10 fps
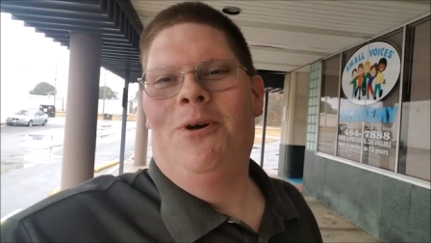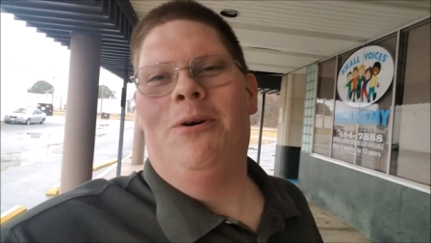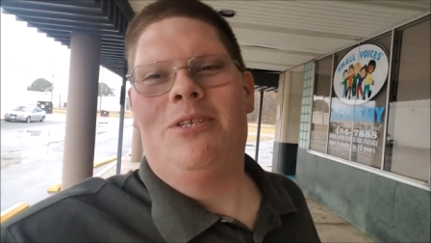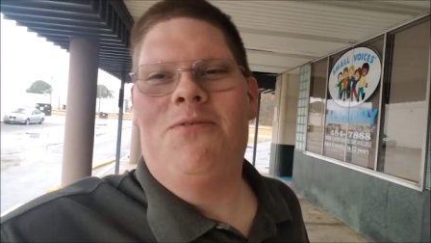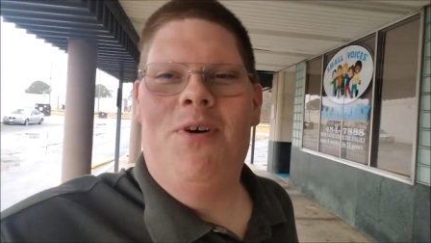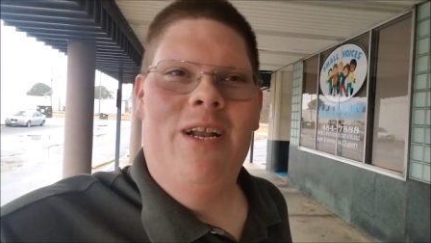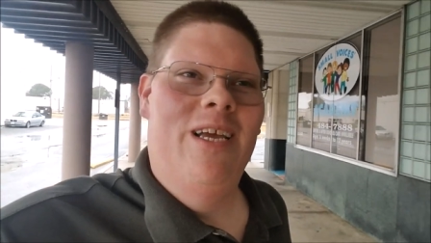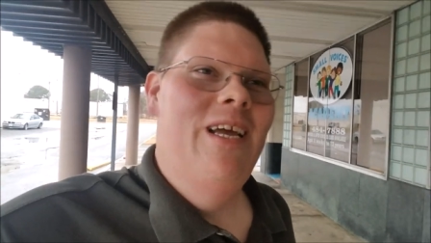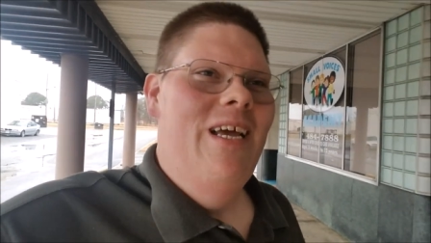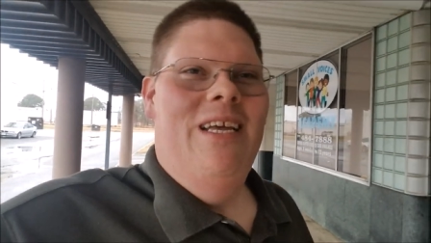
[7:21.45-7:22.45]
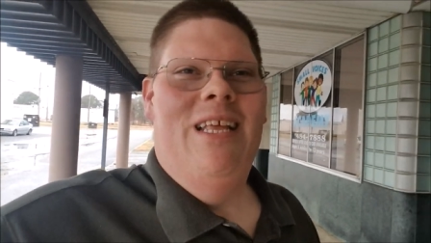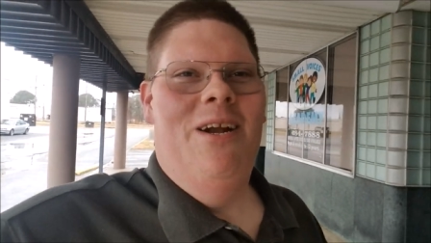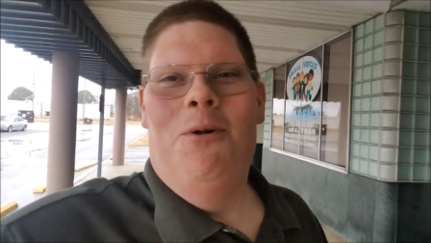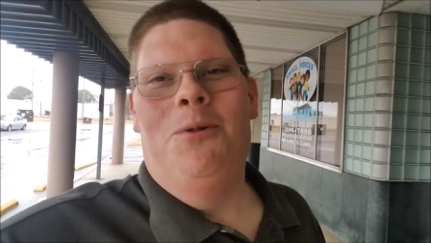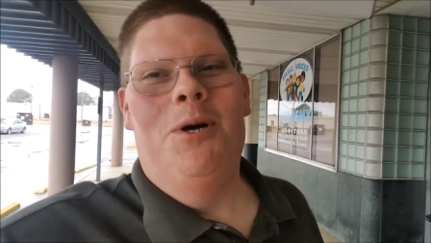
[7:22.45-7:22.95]
Though it's funny, they
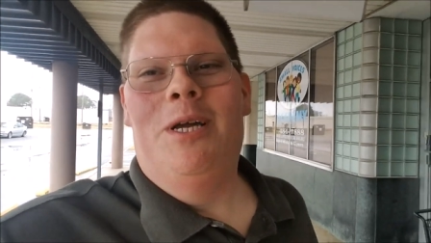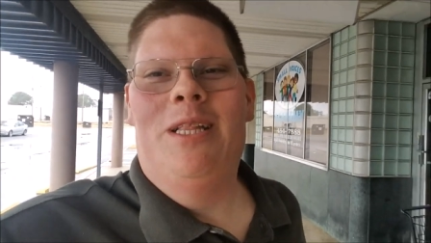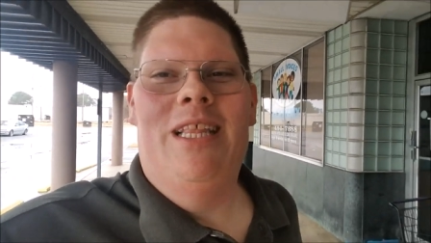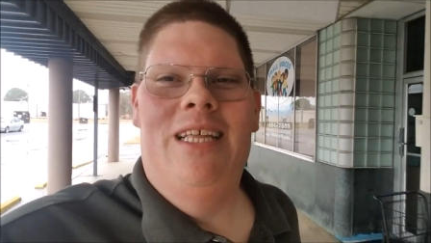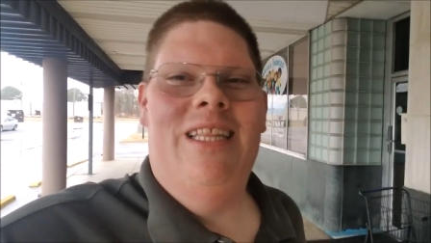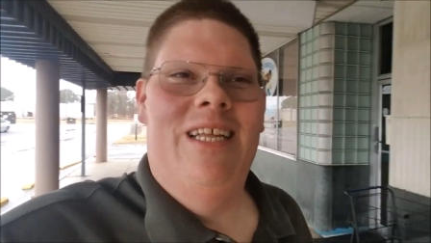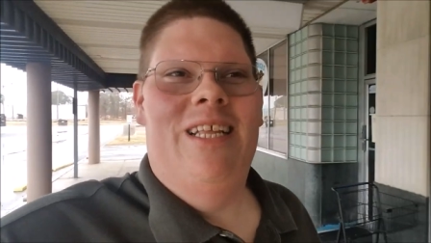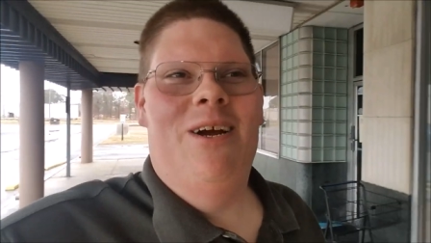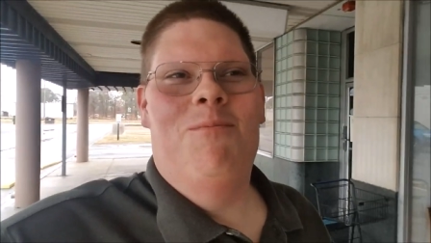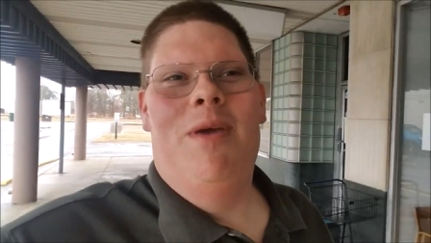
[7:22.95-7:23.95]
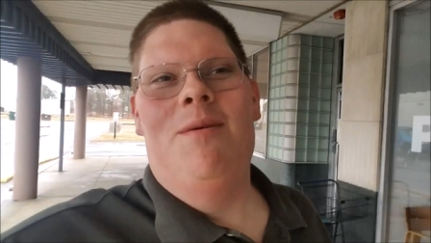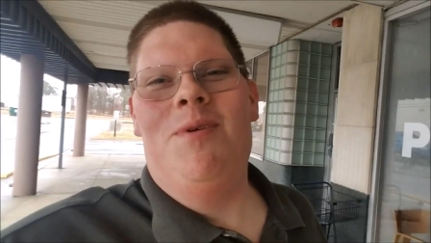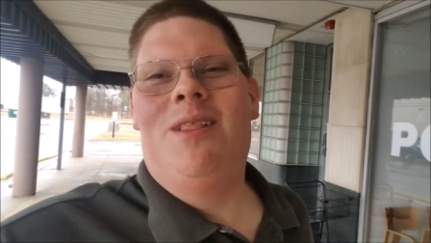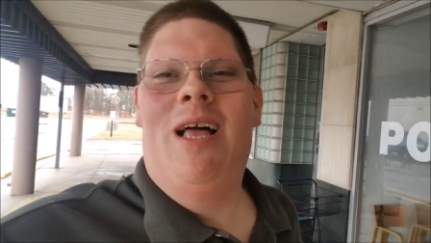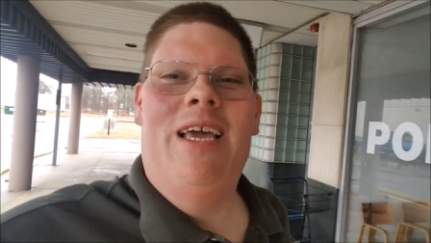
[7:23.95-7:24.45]
don't look at that. That there may
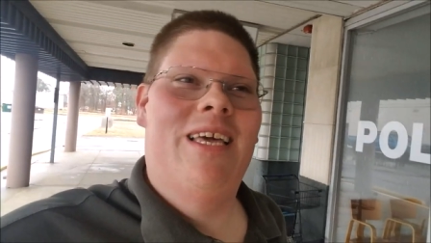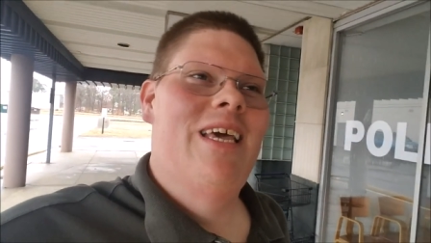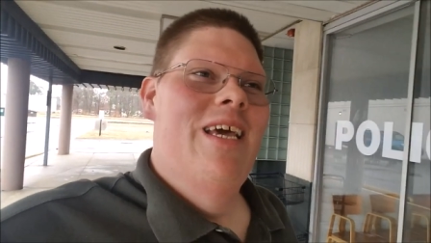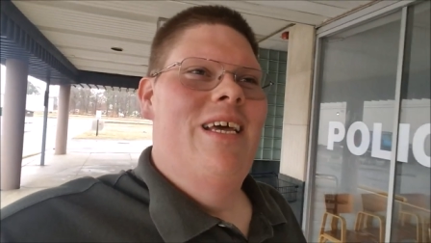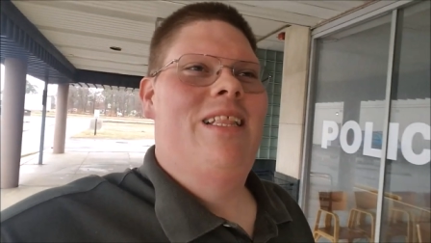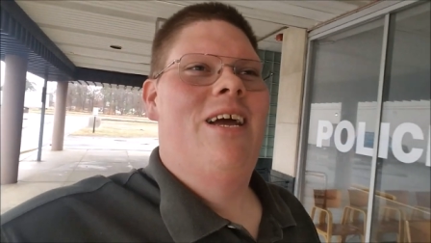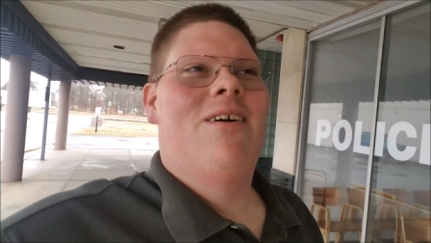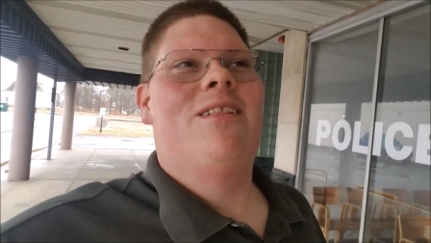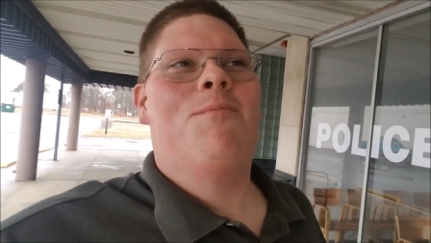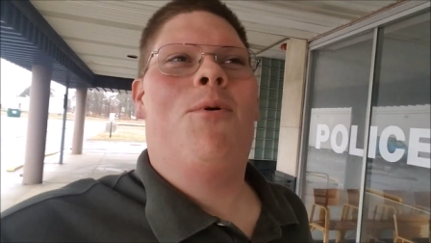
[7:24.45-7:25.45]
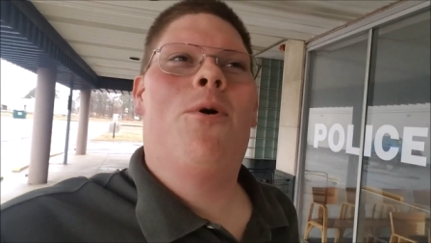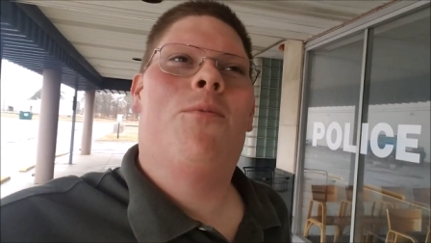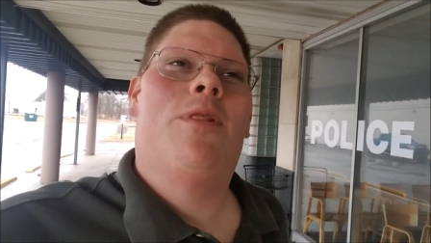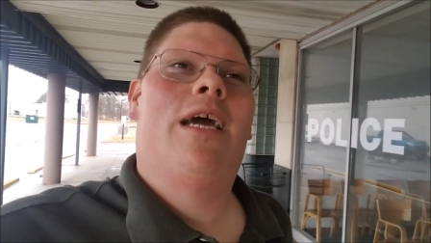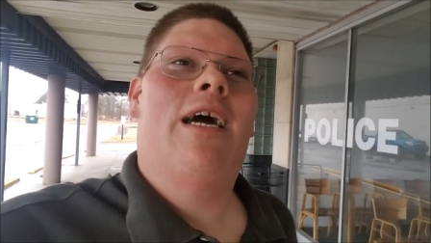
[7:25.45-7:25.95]
be like they're in the
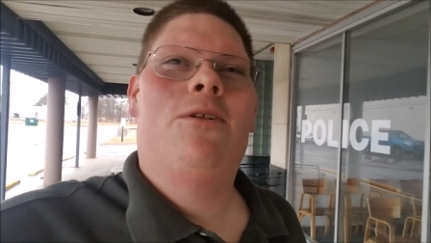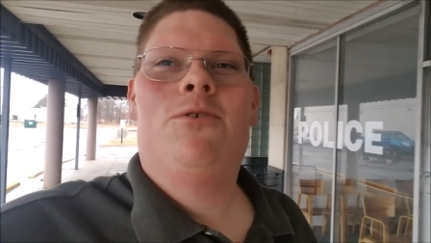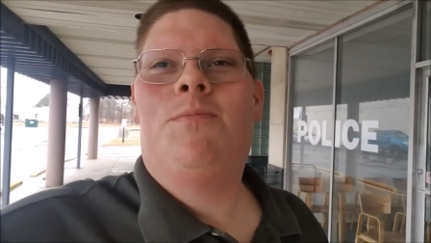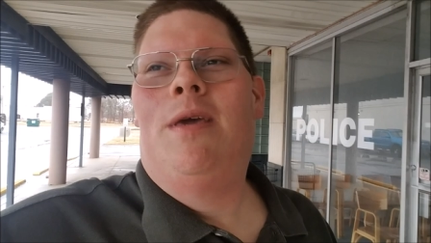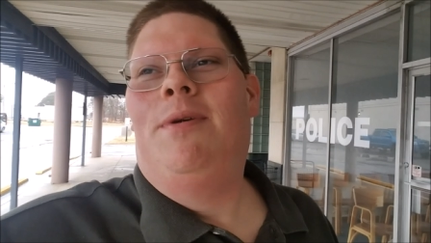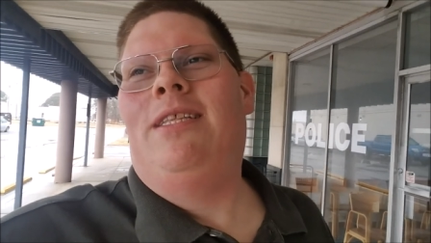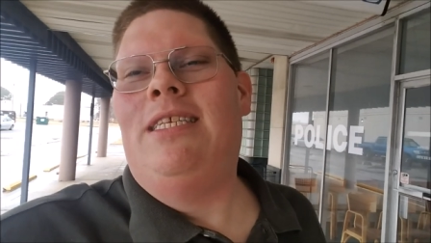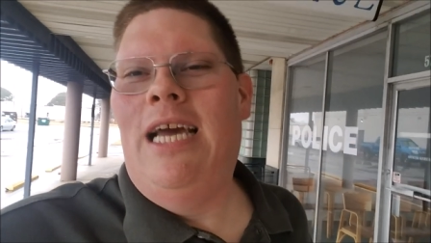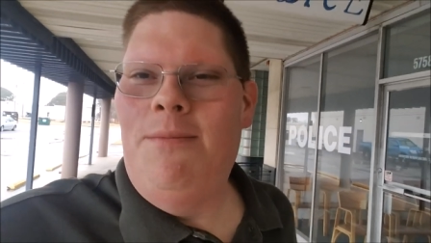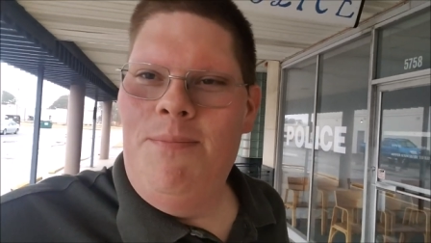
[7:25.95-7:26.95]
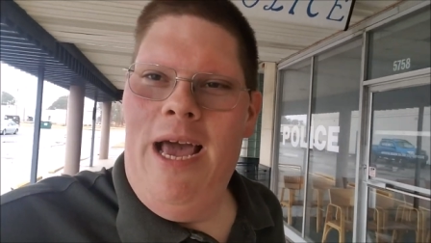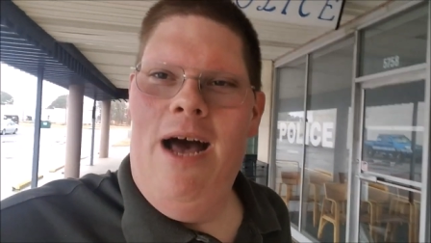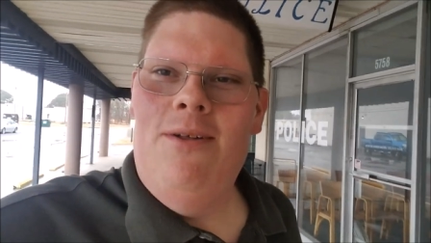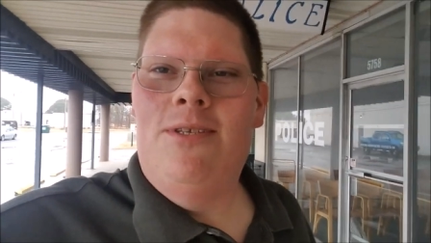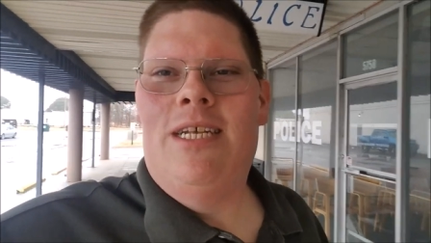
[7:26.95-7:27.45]
point where they got to lose maybe 10
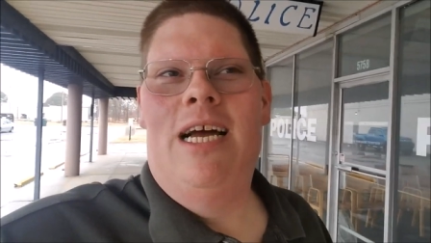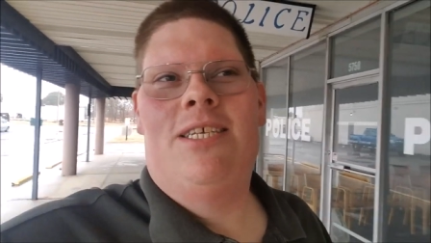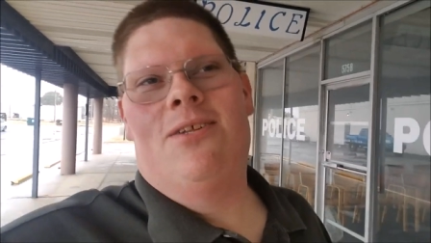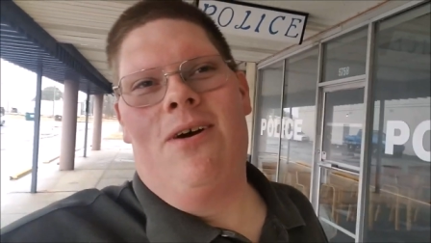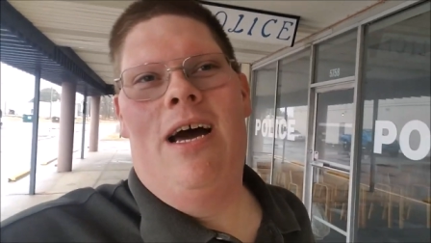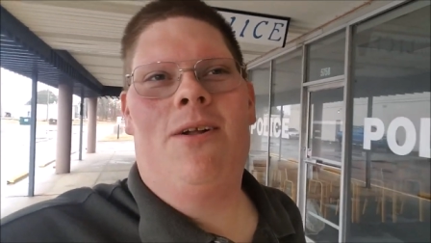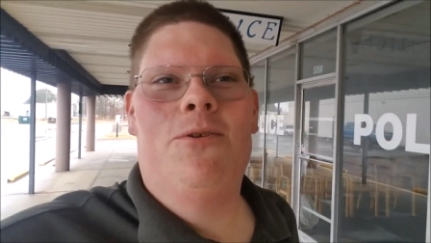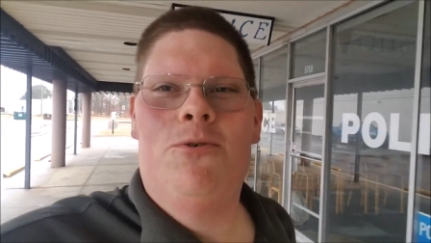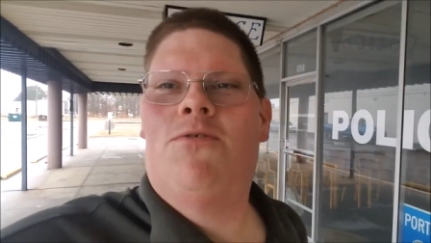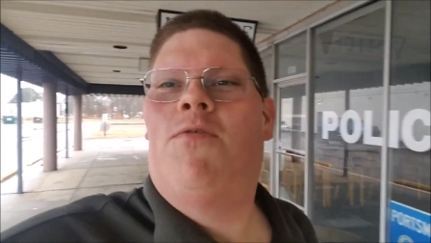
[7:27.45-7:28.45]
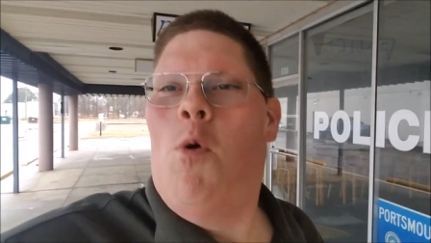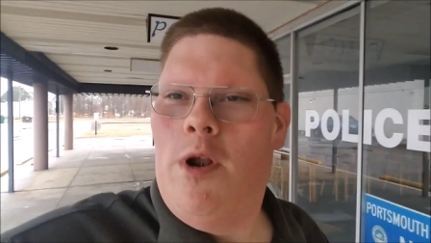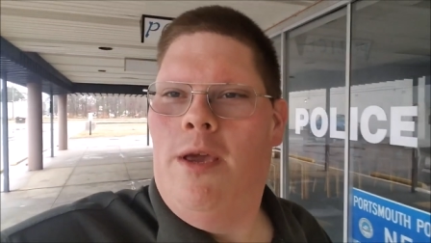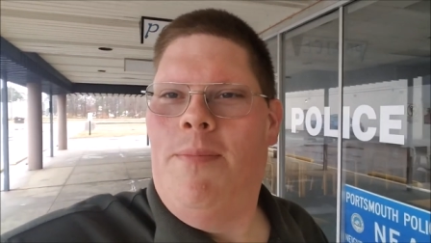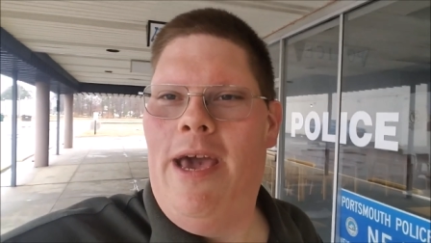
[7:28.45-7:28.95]
pounds, and I still got to lose
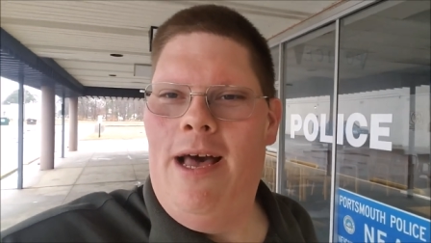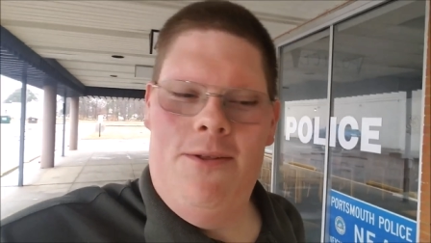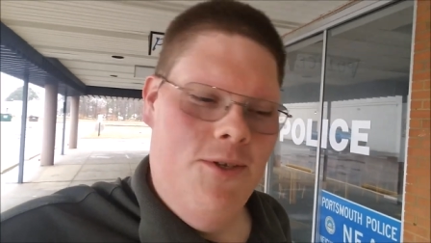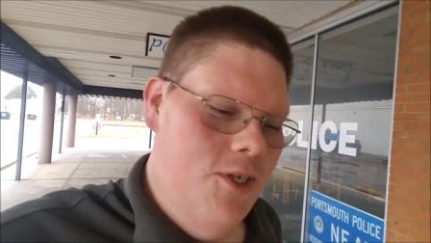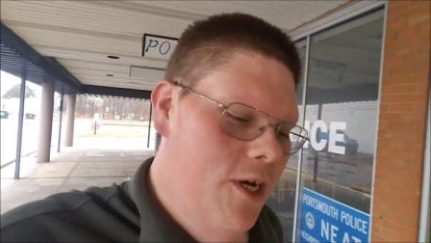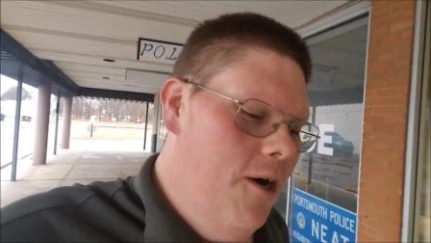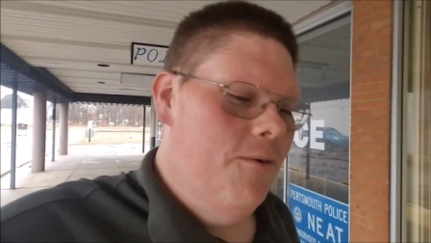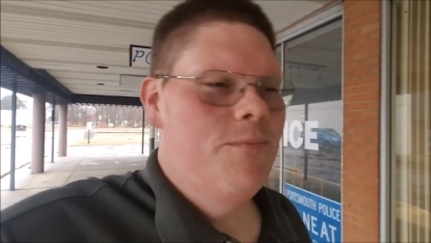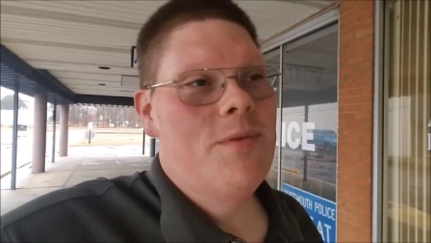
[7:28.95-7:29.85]
40 pounds. So,